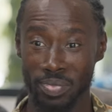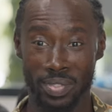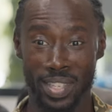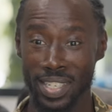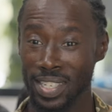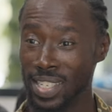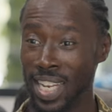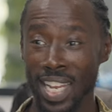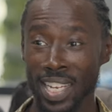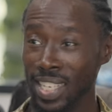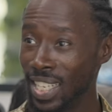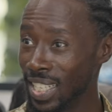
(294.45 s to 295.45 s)
this
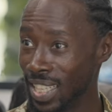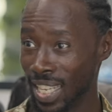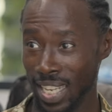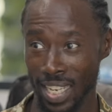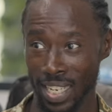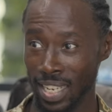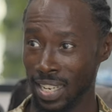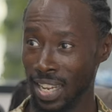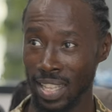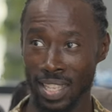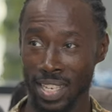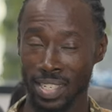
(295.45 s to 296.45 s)
tingling thing, and,
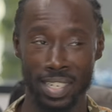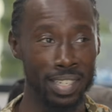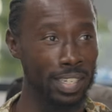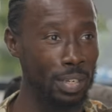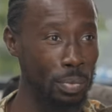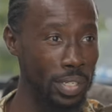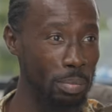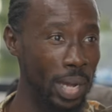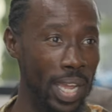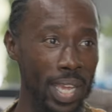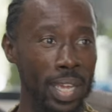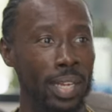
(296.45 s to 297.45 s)
and the intensity was in my
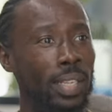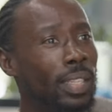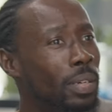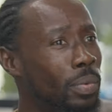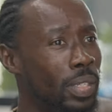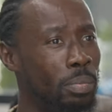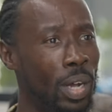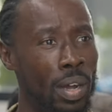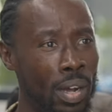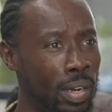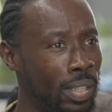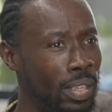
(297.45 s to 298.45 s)
head, and then it was in my
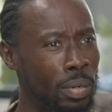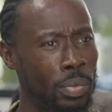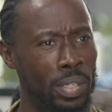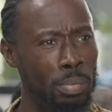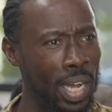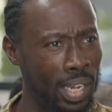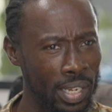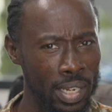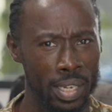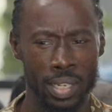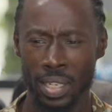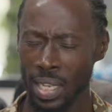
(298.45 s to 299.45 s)
heart, and then it was in my
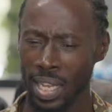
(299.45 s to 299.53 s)
gut.